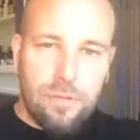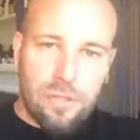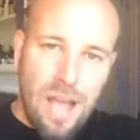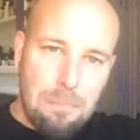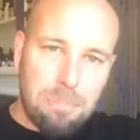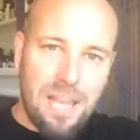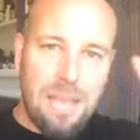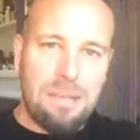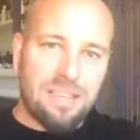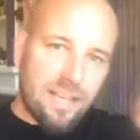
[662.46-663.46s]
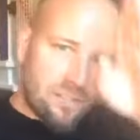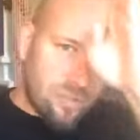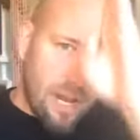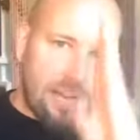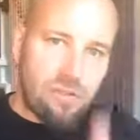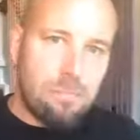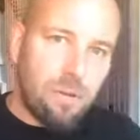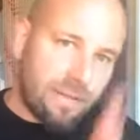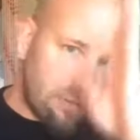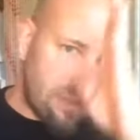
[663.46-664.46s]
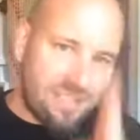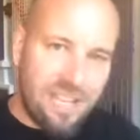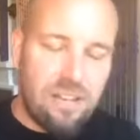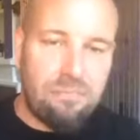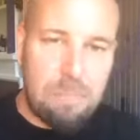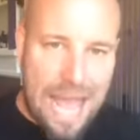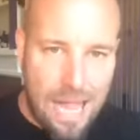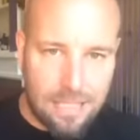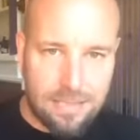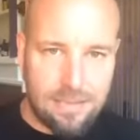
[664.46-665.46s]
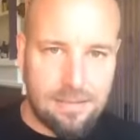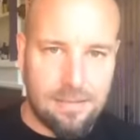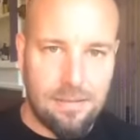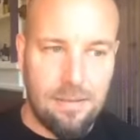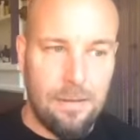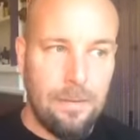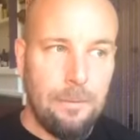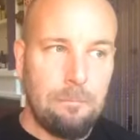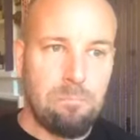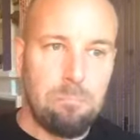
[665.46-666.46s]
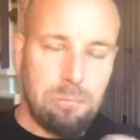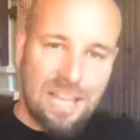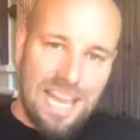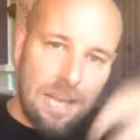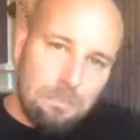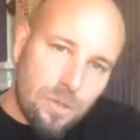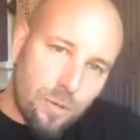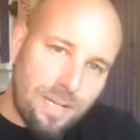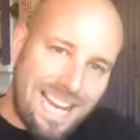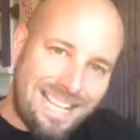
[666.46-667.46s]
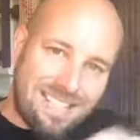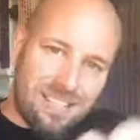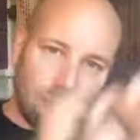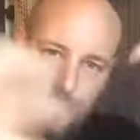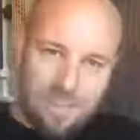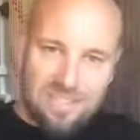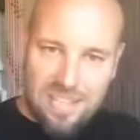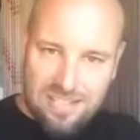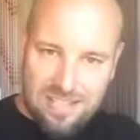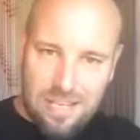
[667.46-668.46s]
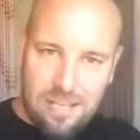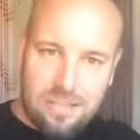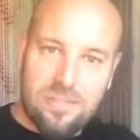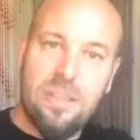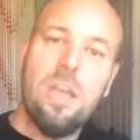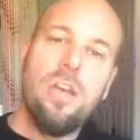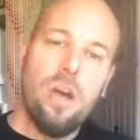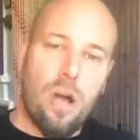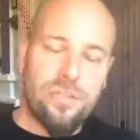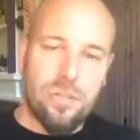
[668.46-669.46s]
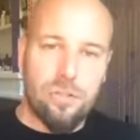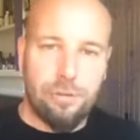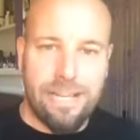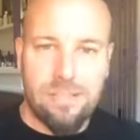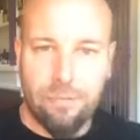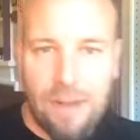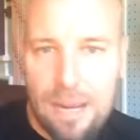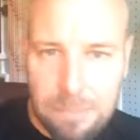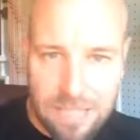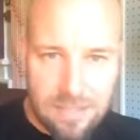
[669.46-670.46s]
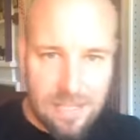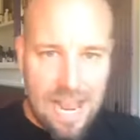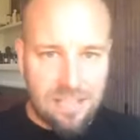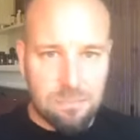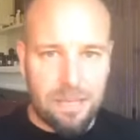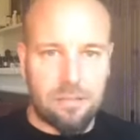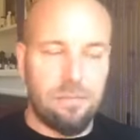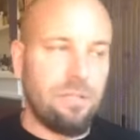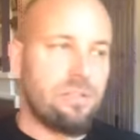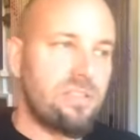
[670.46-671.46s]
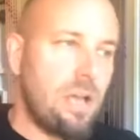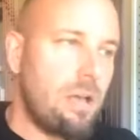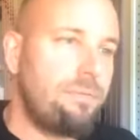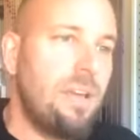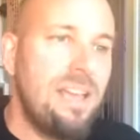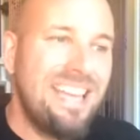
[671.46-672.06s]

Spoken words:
you're not blaming things, you're actually moving in a state of balance. Blame creates resistance, also creates a fragmented aspect of yourself,